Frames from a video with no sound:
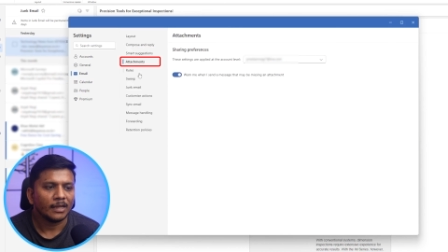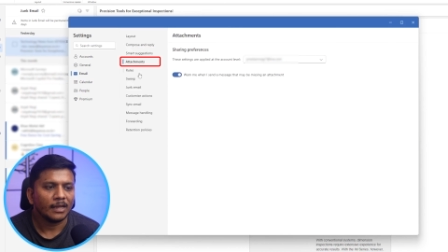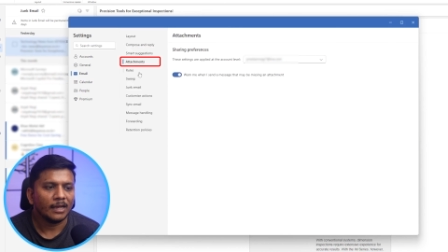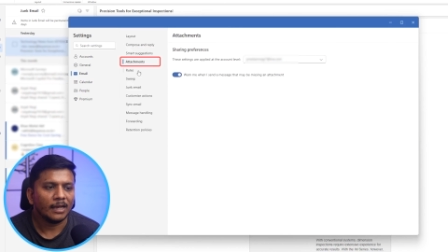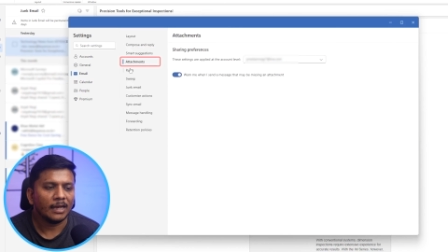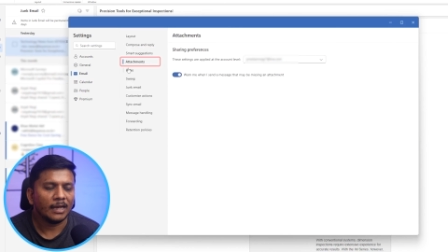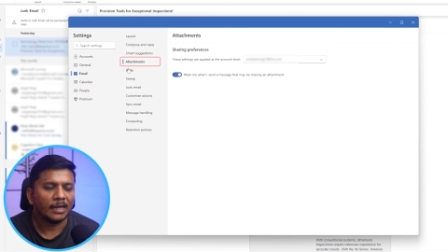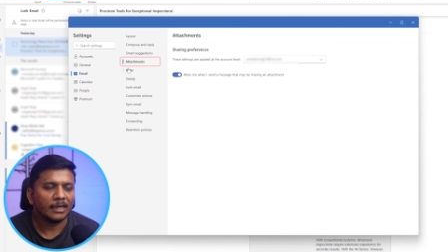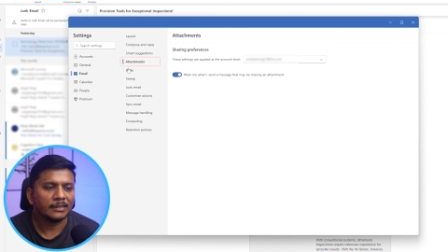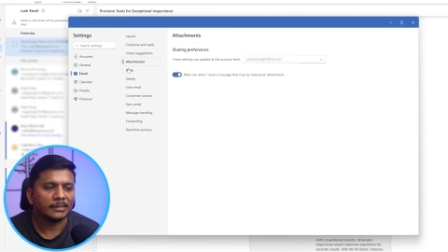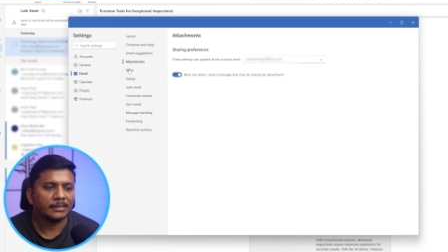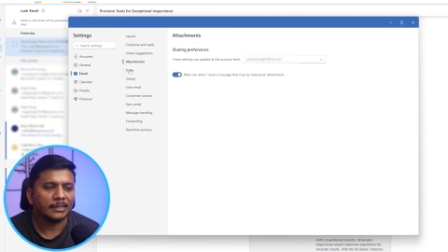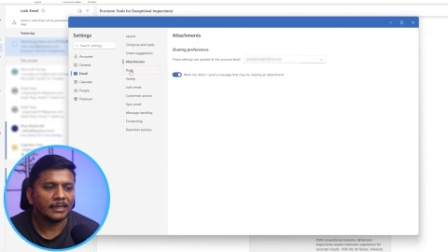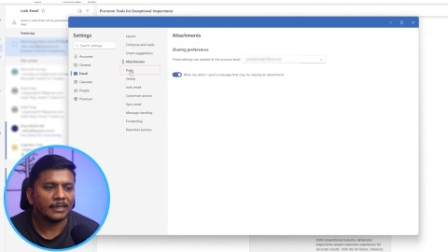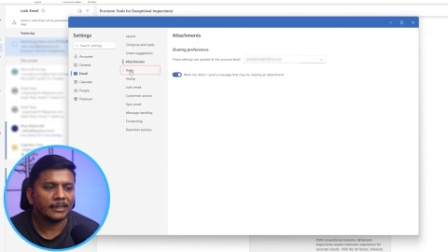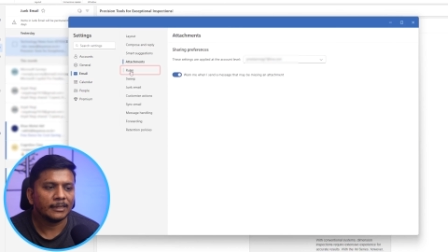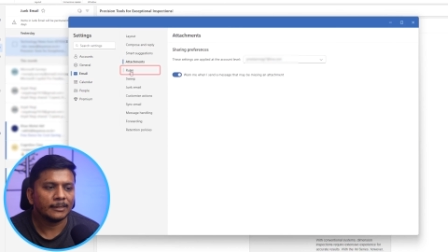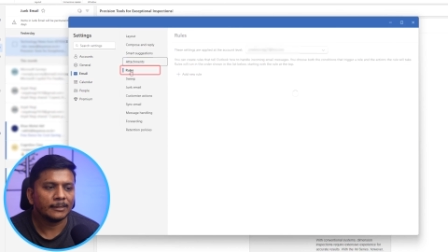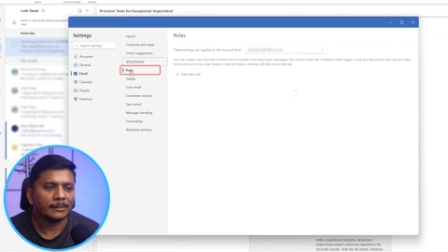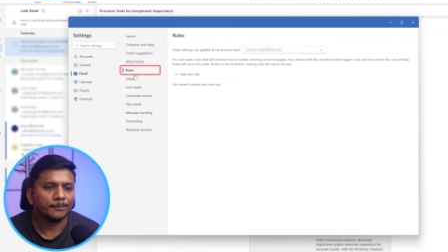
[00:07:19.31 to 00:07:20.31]
and
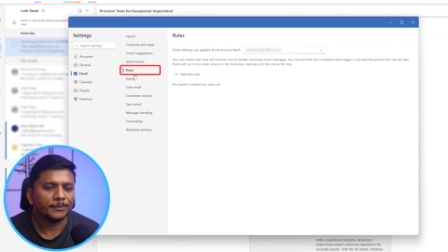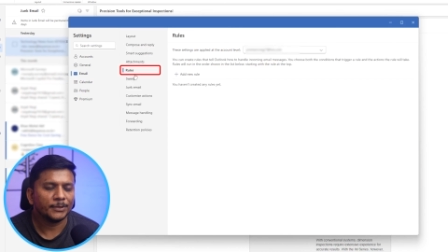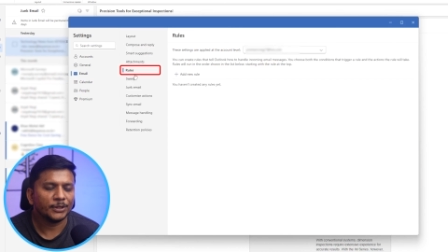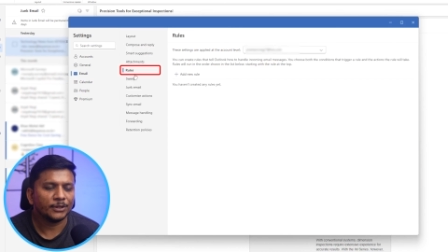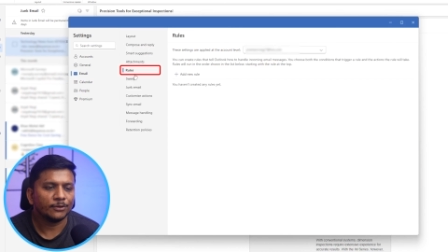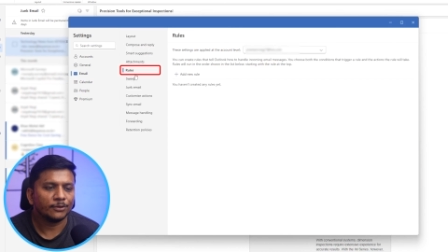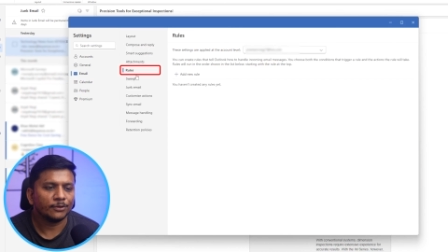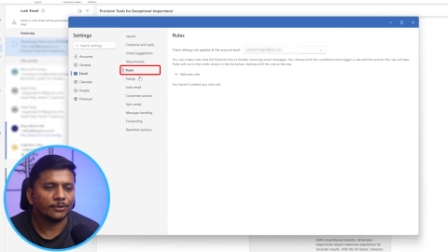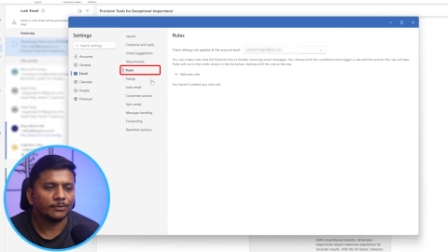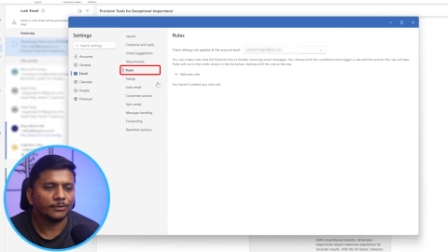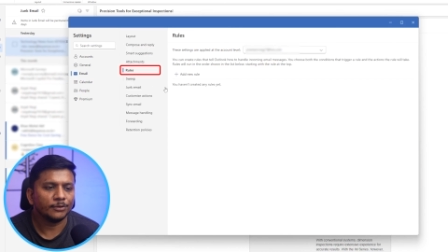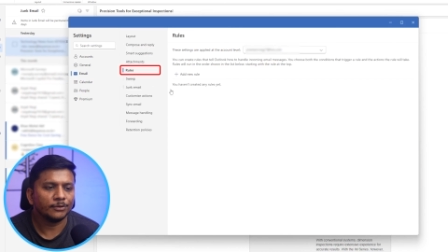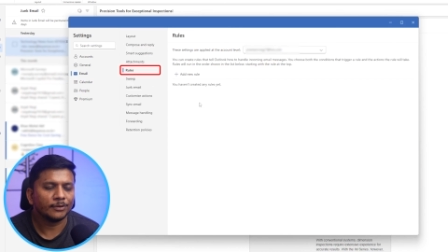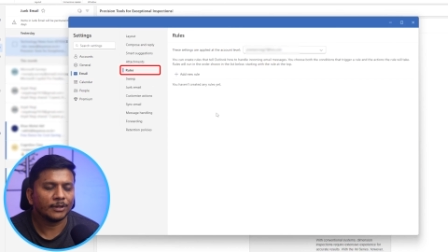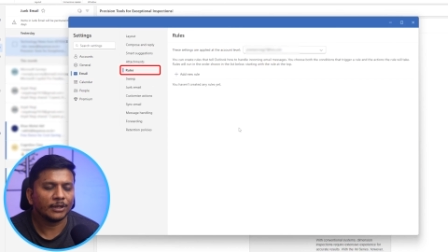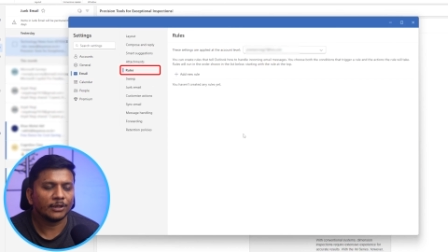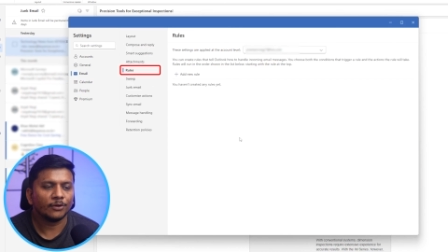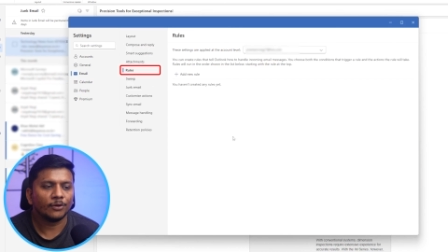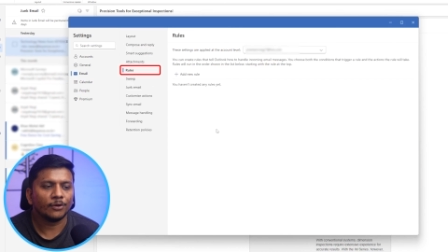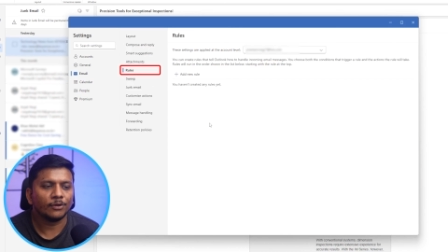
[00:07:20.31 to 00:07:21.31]
then you know you
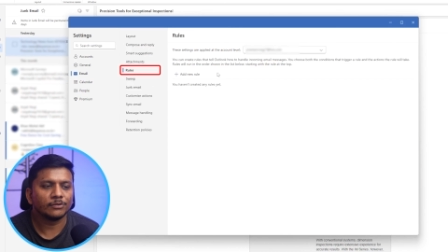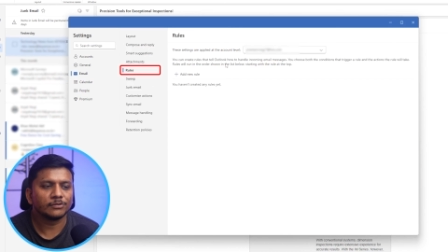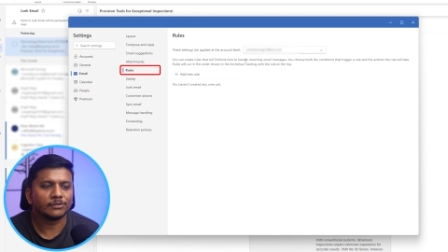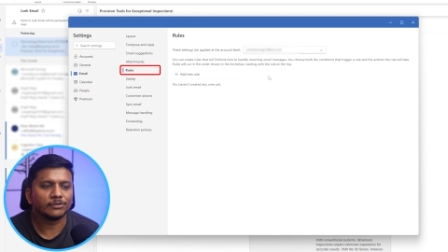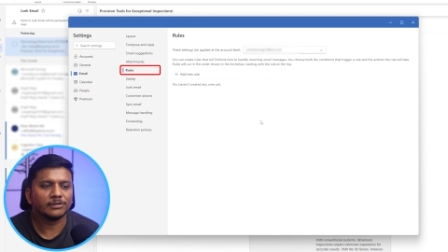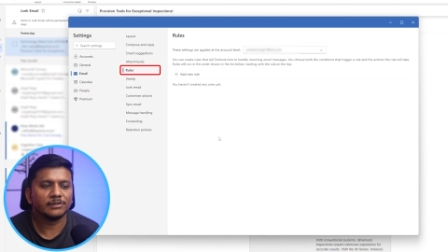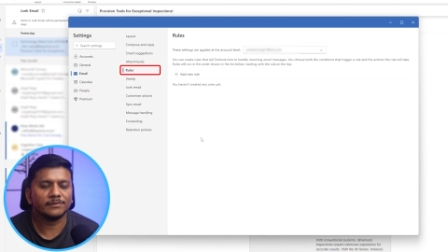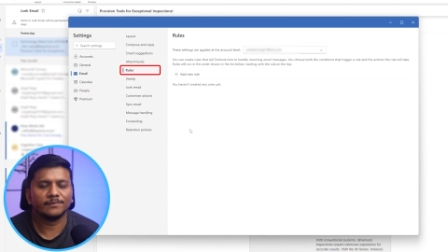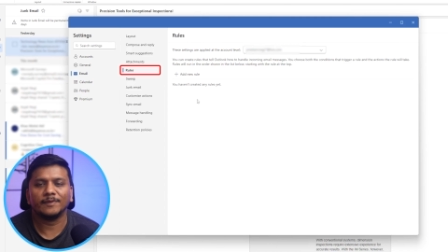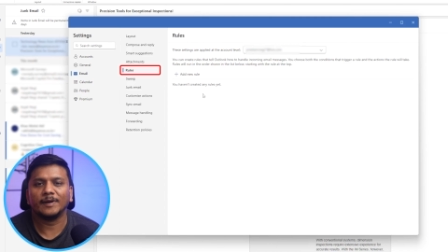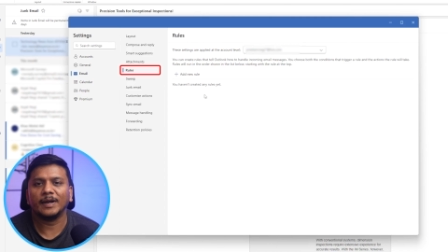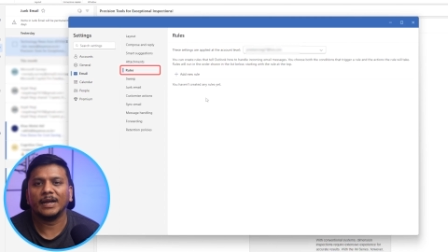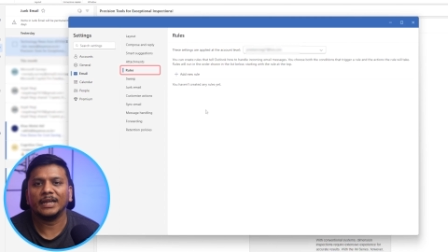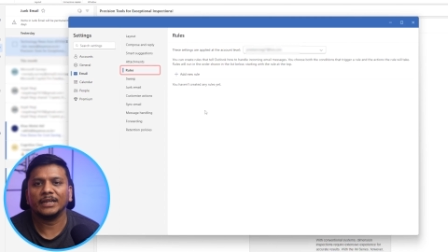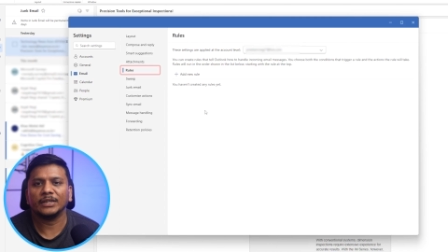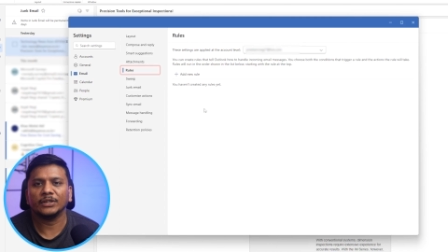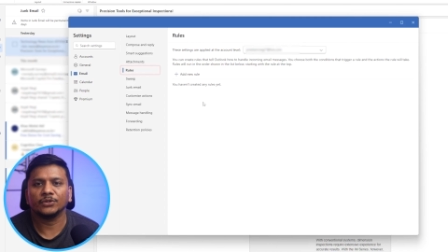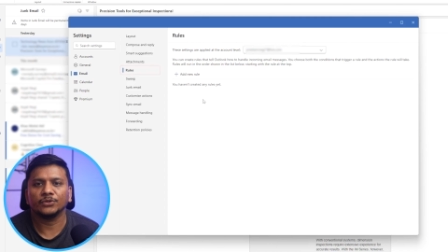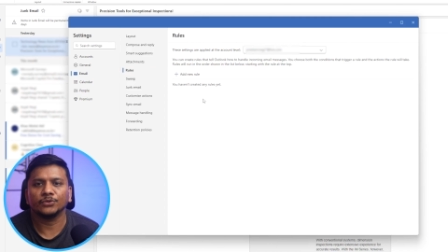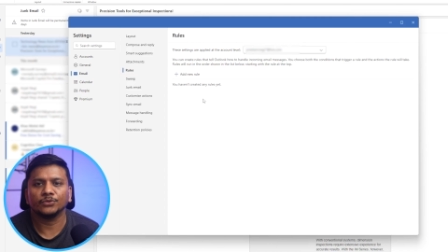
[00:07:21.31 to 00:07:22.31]
can also
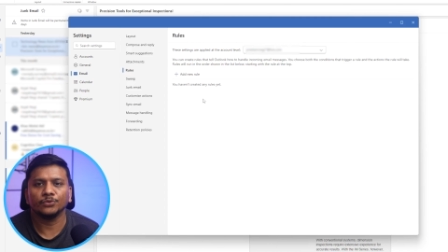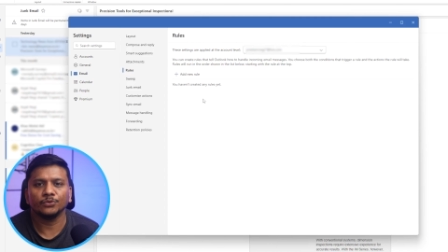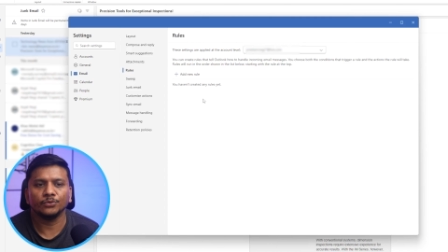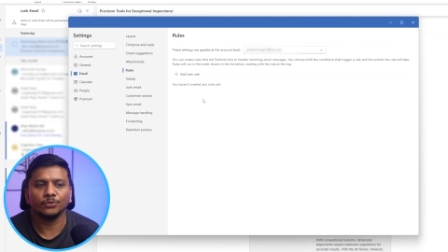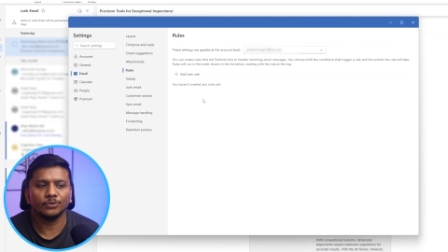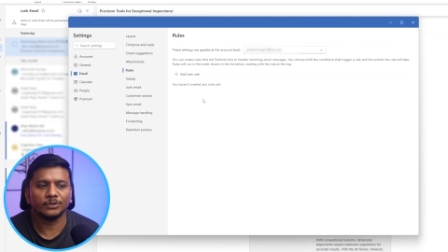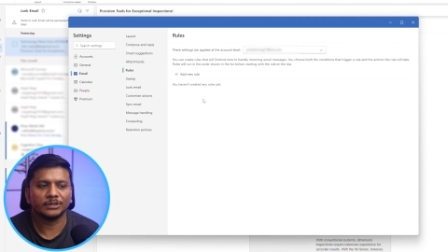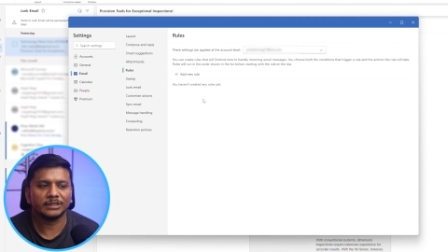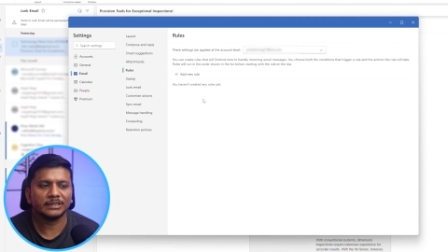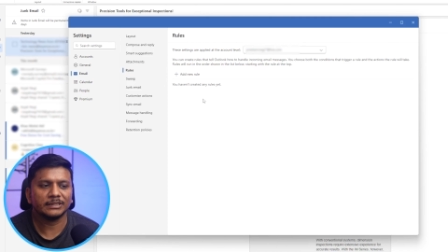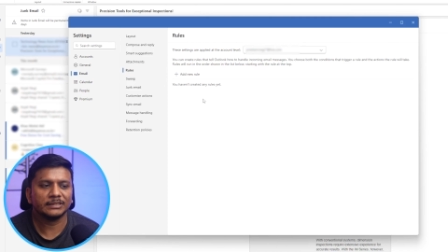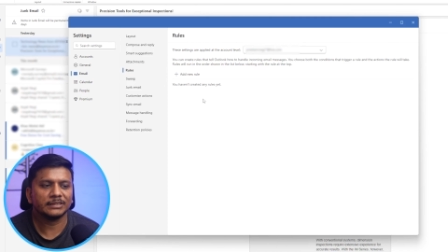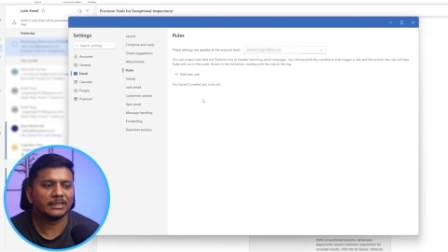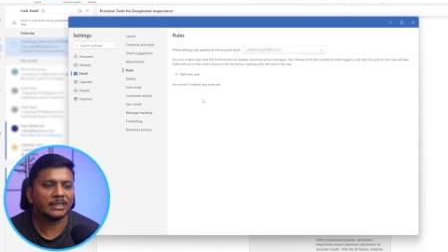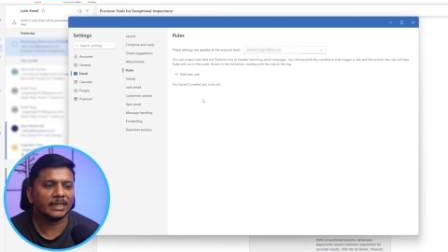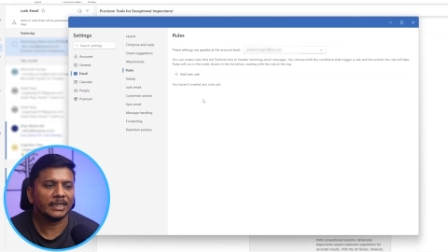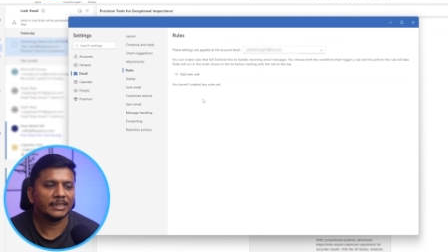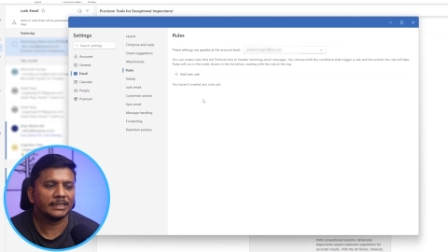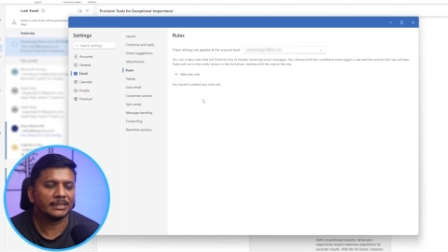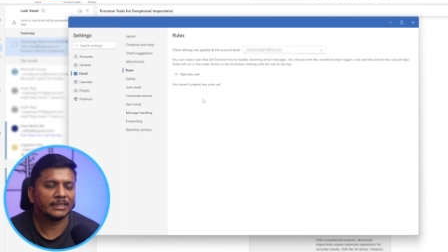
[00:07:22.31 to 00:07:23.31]
define rules
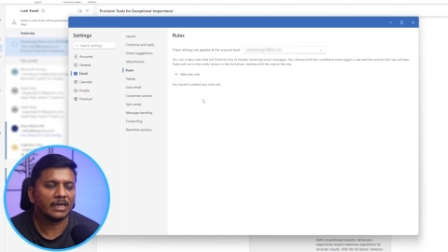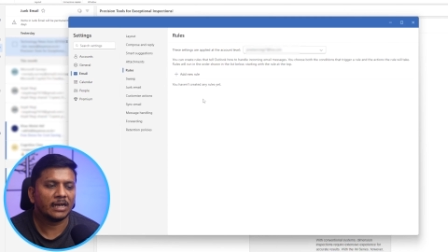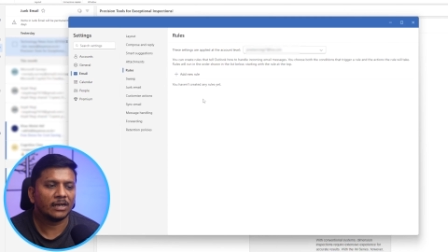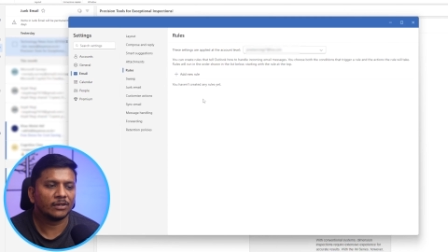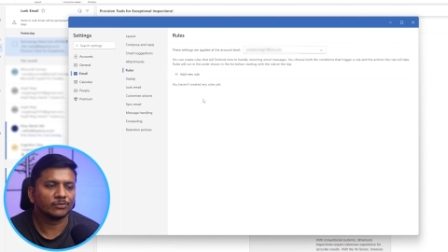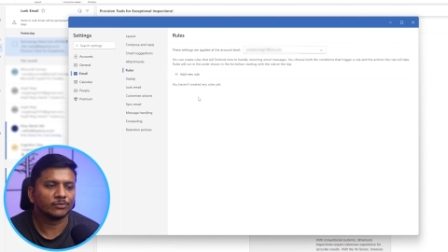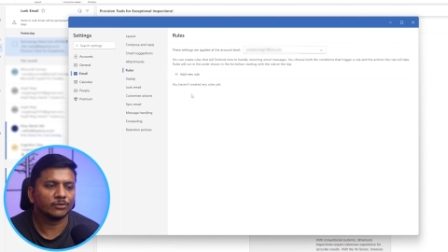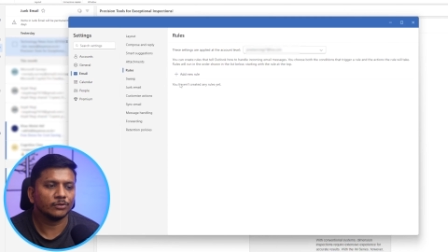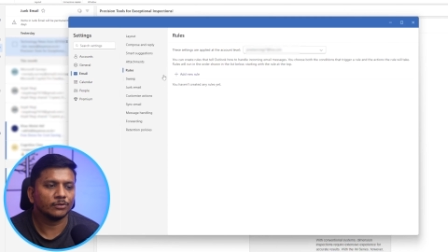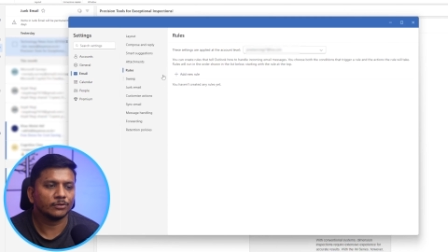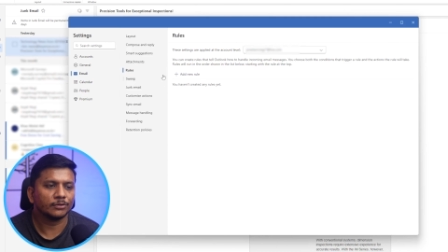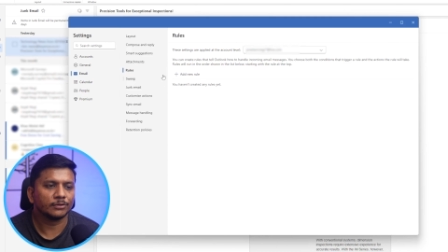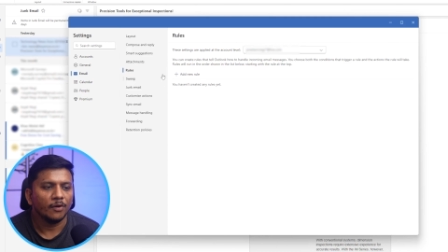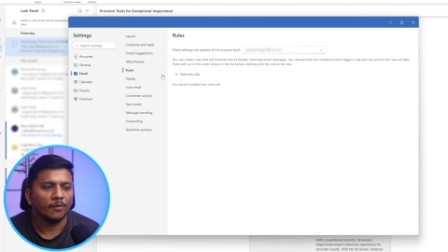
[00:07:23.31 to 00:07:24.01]
inside Outlook.